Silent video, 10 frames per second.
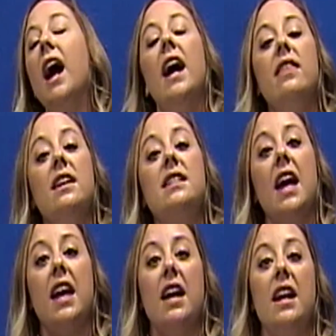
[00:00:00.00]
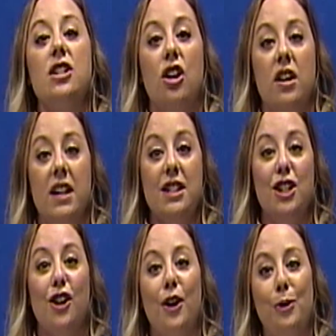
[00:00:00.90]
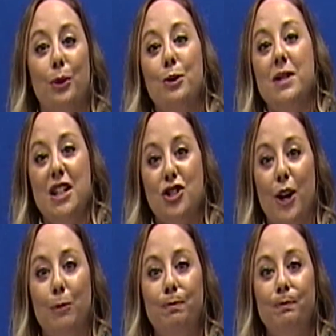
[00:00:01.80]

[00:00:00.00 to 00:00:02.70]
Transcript: and then take it and turn it into your homeroom teacher.